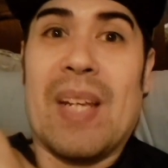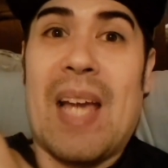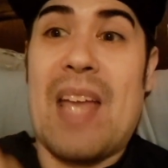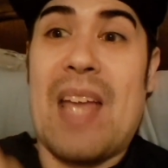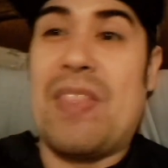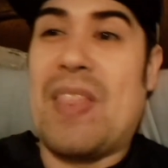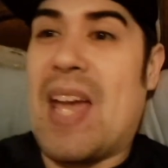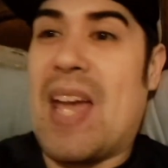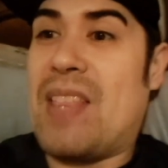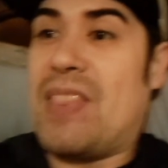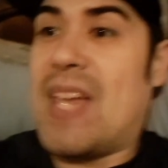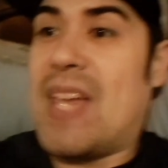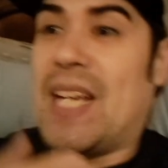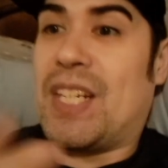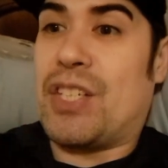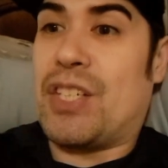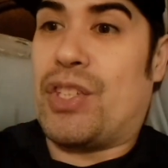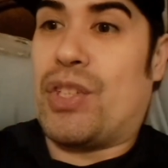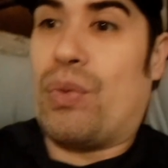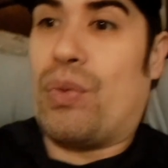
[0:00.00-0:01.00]
and then they
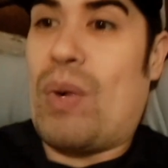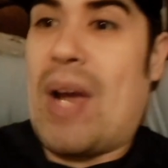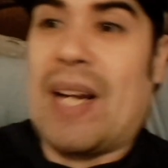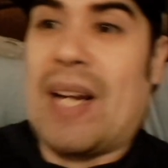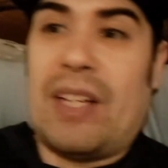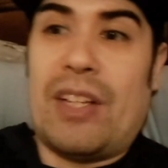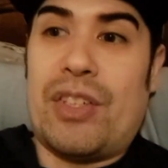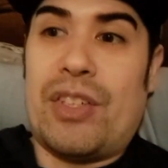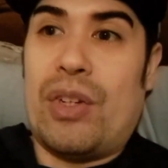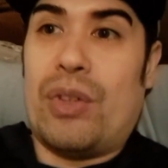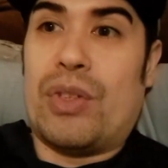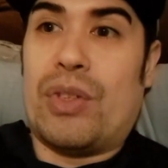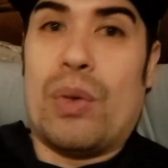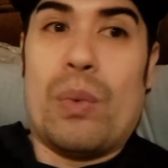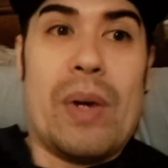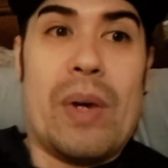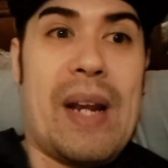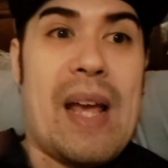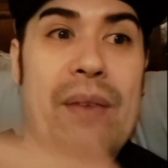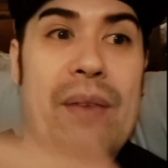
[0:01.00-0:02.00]
just directed you to
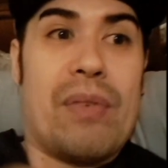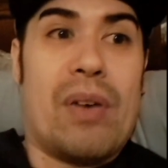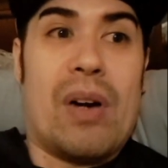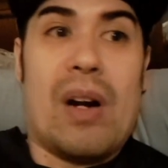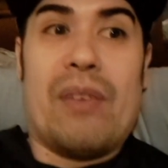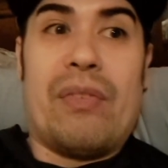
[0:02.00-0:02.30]
whatever